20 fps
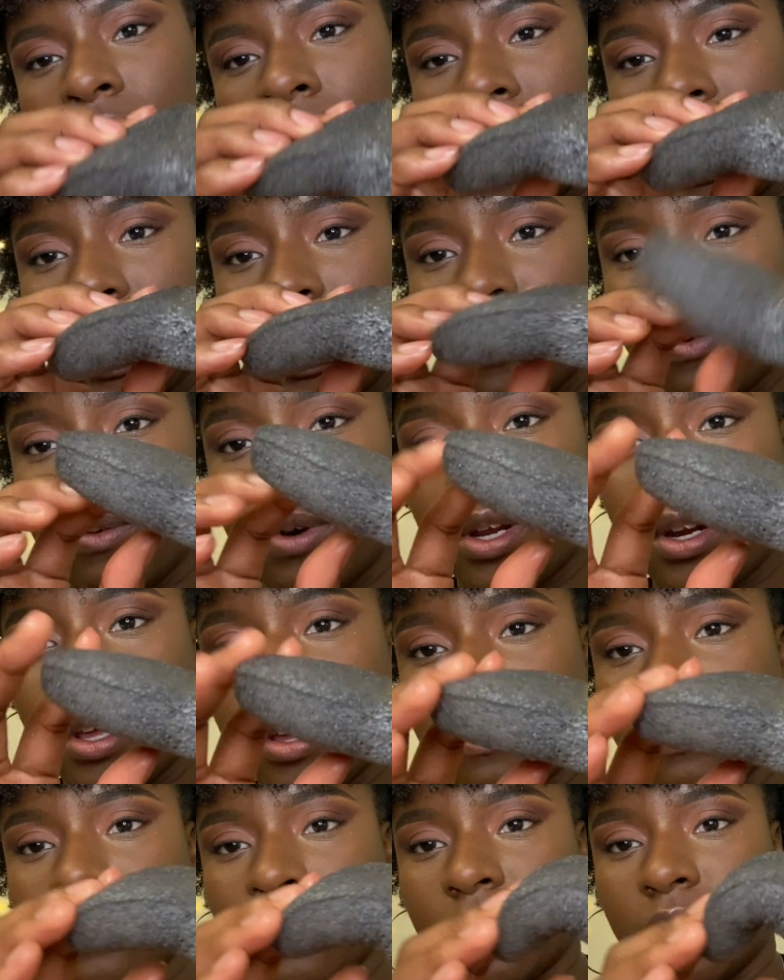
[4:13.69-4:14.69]
I didn't wet
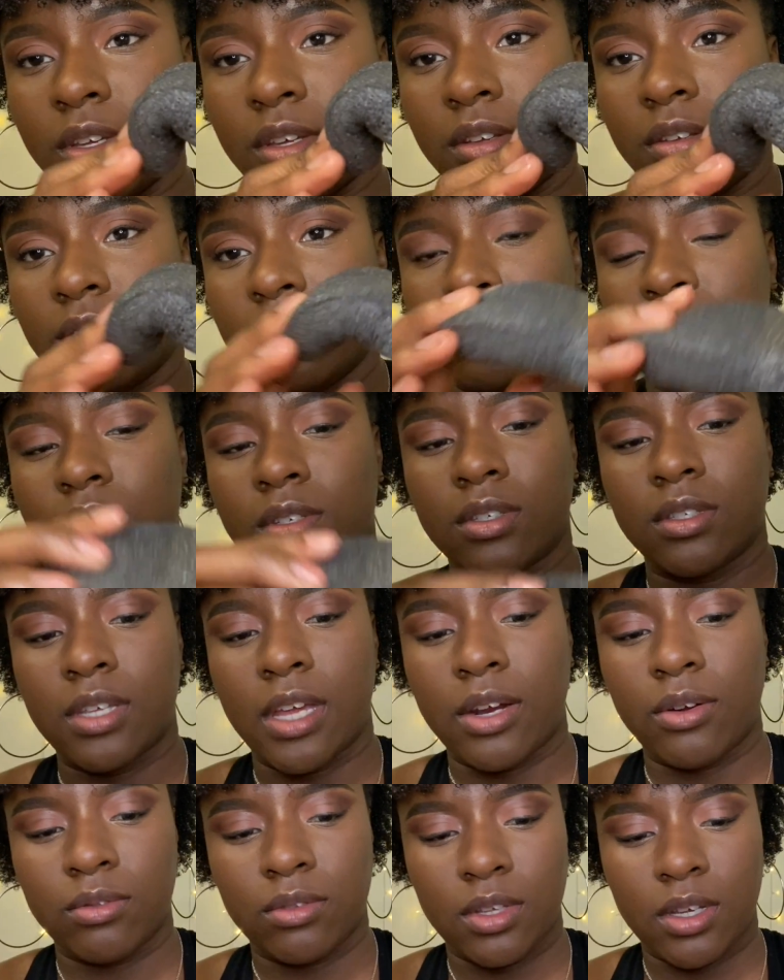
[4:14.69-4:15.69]
everything because
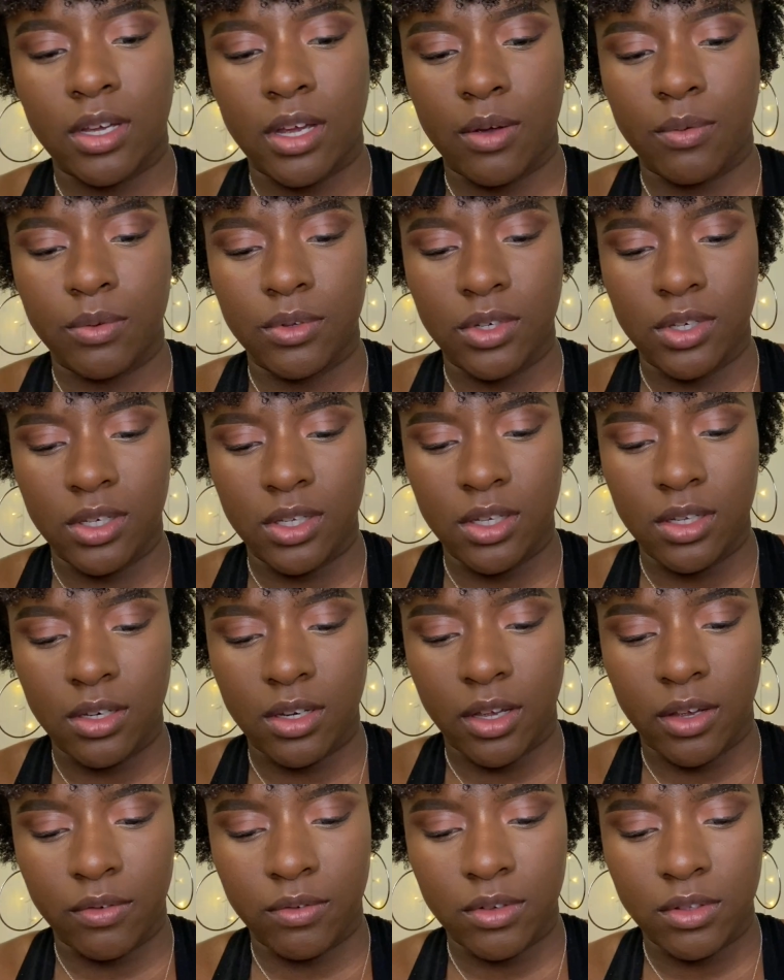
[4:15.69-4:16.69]
I don't think I would need
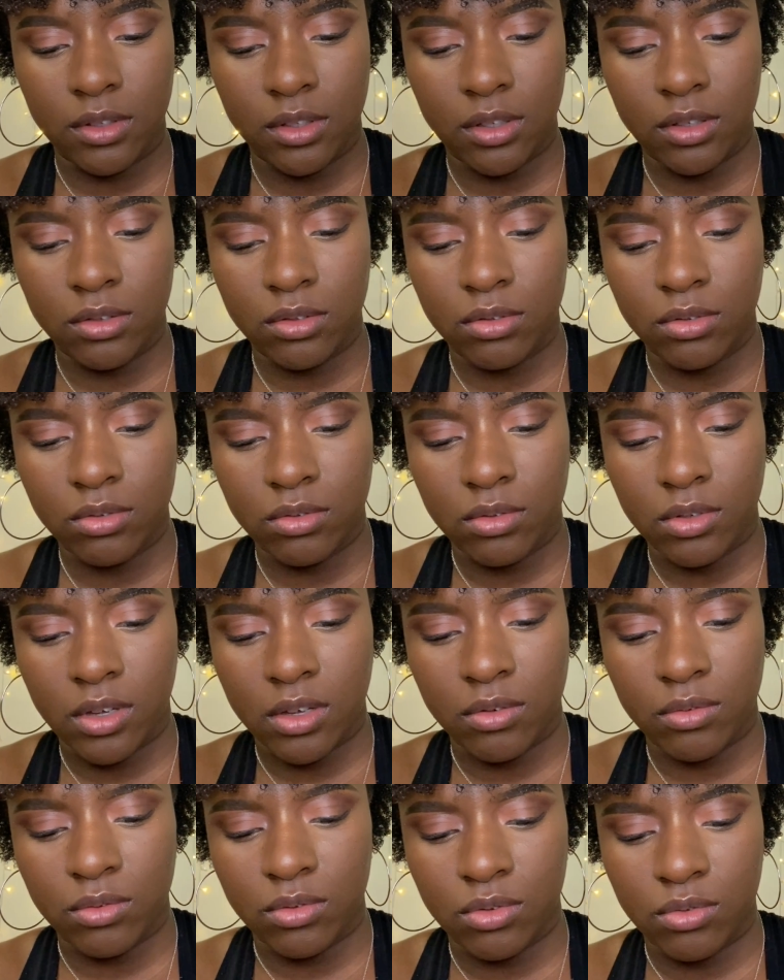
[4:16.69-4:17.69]
everything
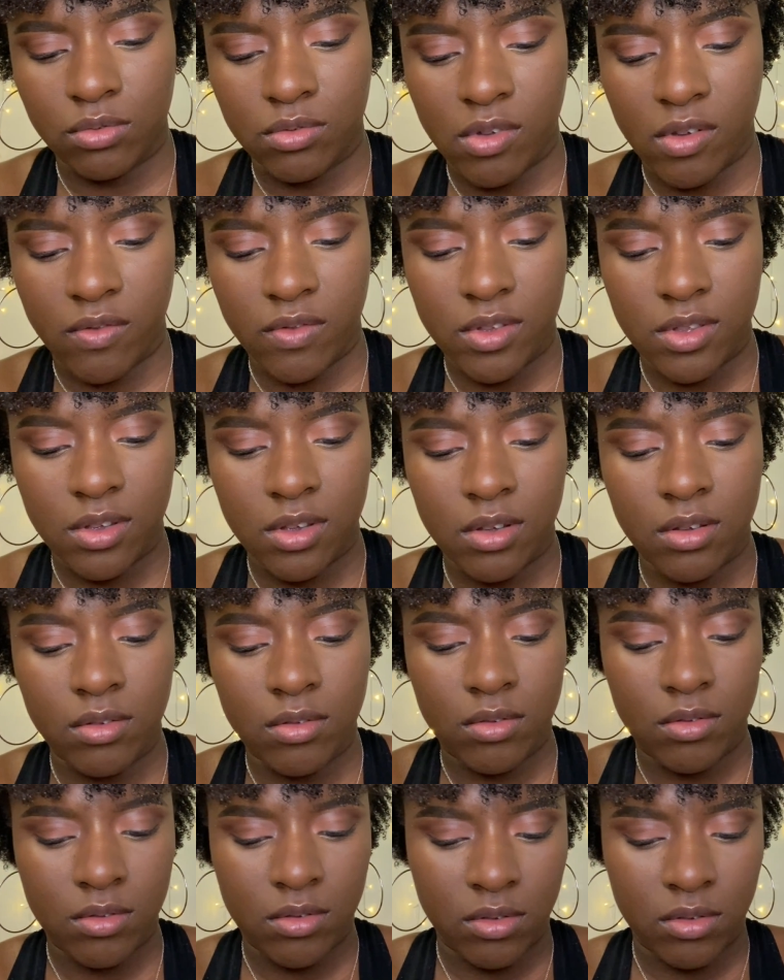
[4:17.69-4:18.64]
or use everything.